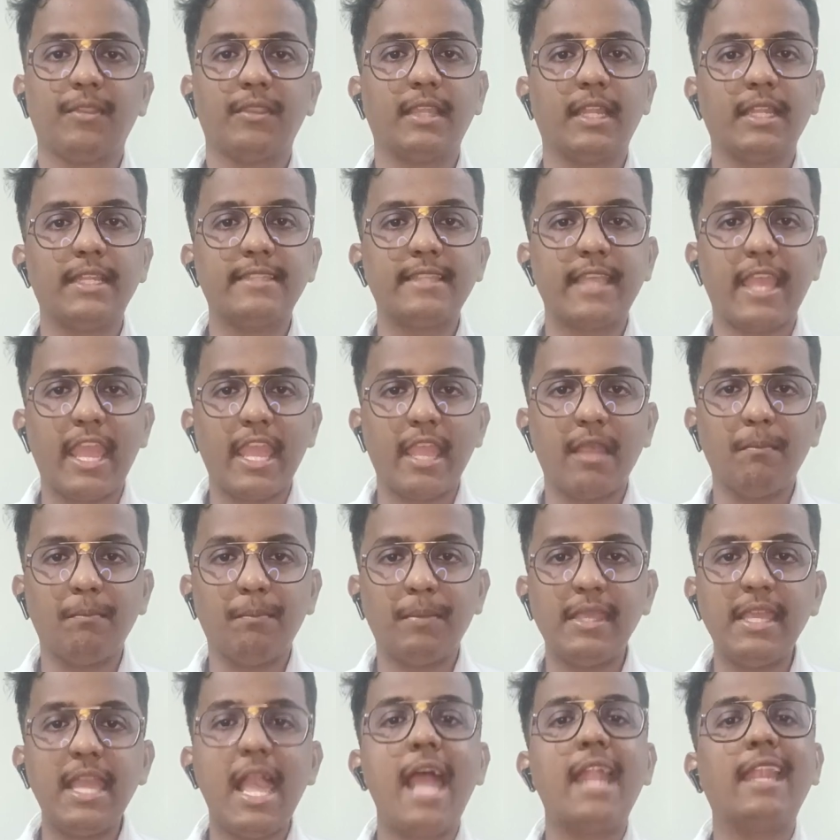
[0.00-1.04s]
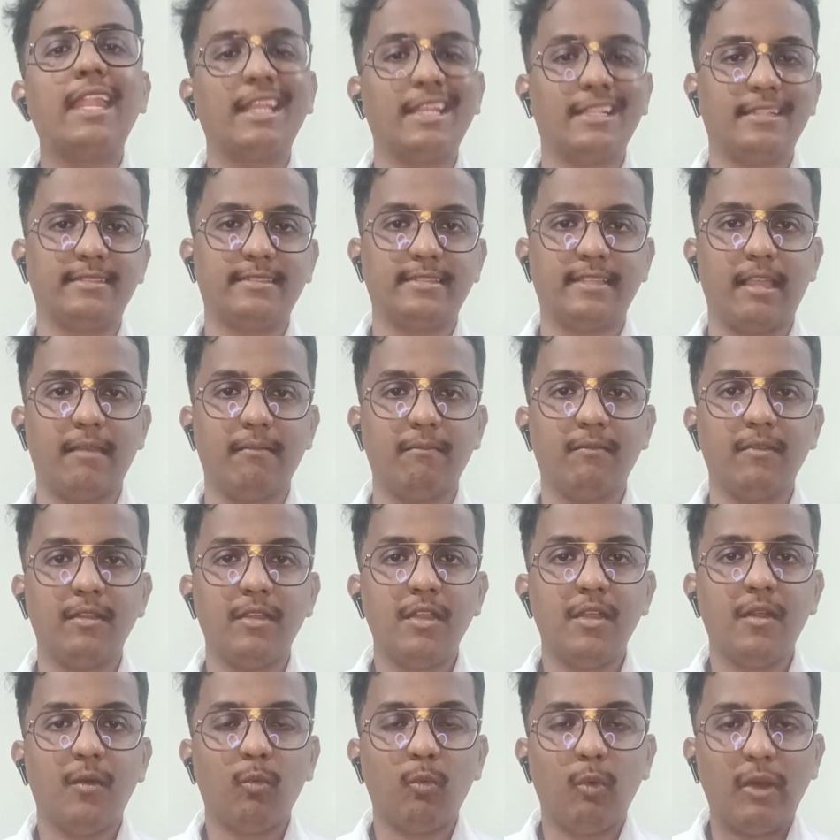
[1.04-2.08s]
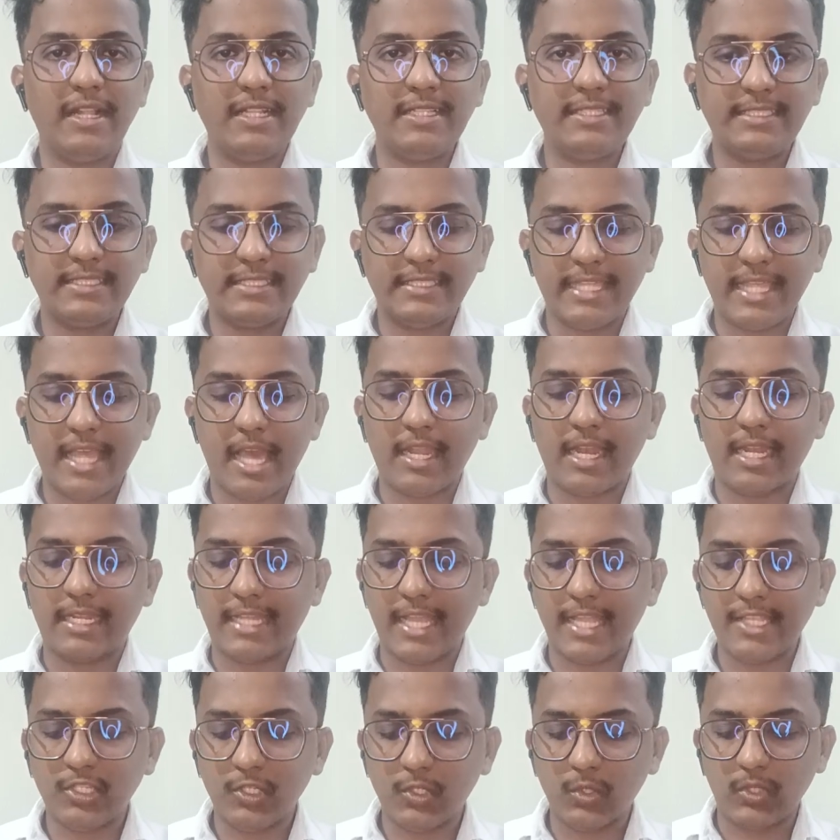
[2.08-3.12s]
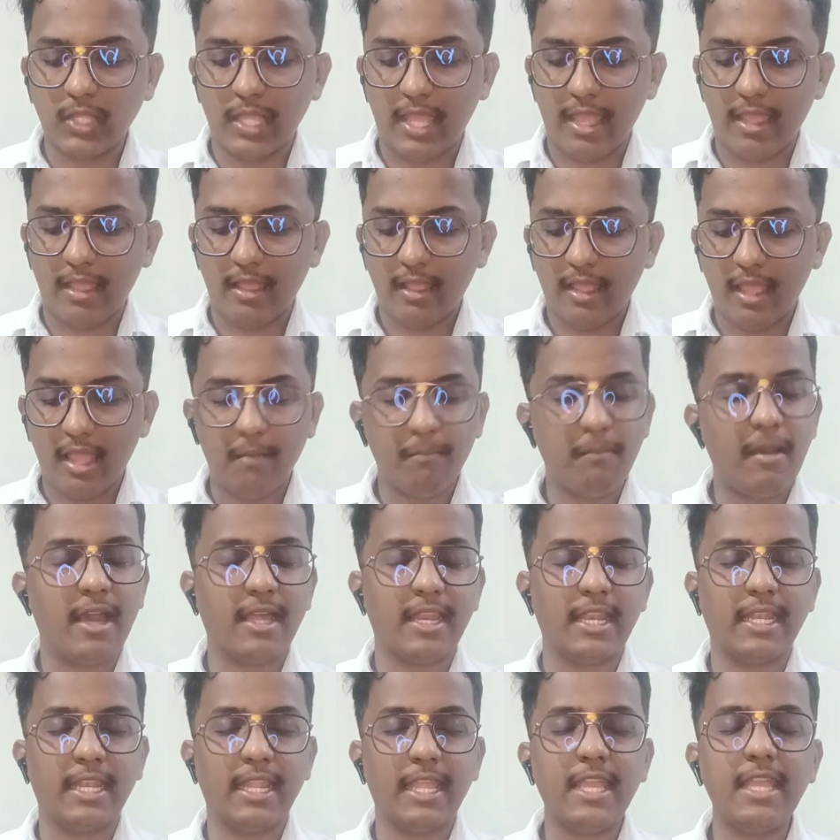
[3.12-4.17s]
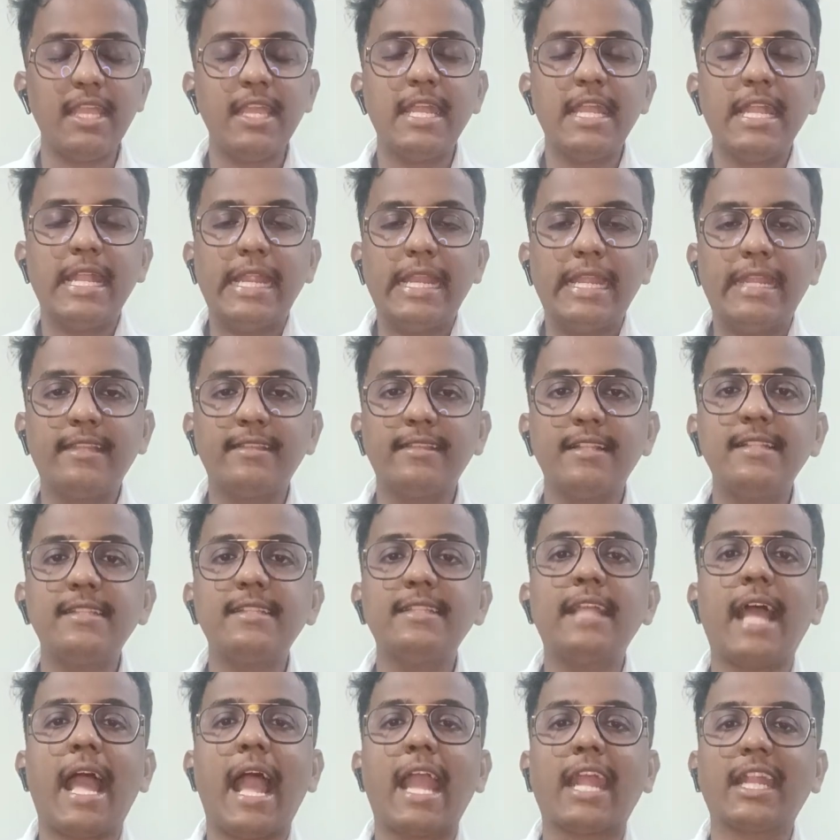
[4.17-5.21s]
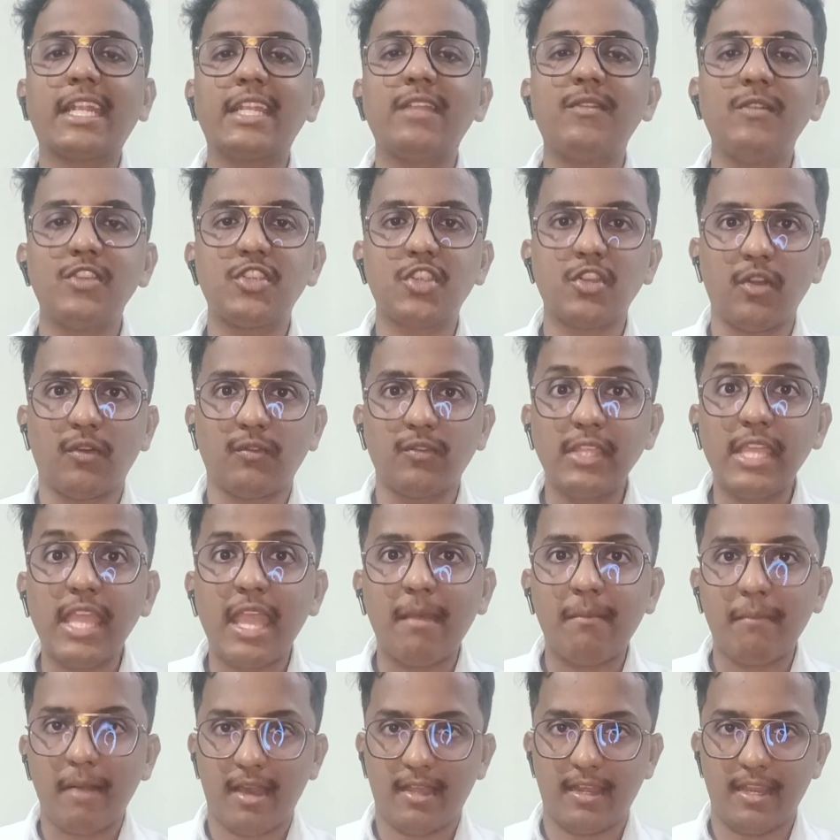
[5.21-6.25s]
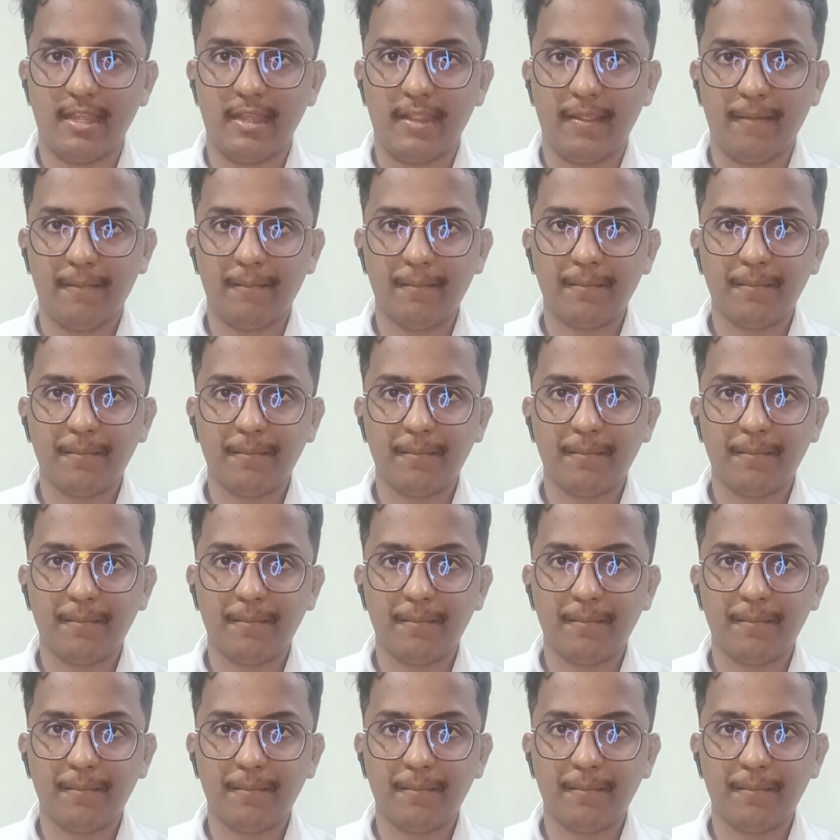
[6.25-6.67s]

that is AMP and enzyme. Once they are attached to the mRNA, it results in the activation of the mRNA.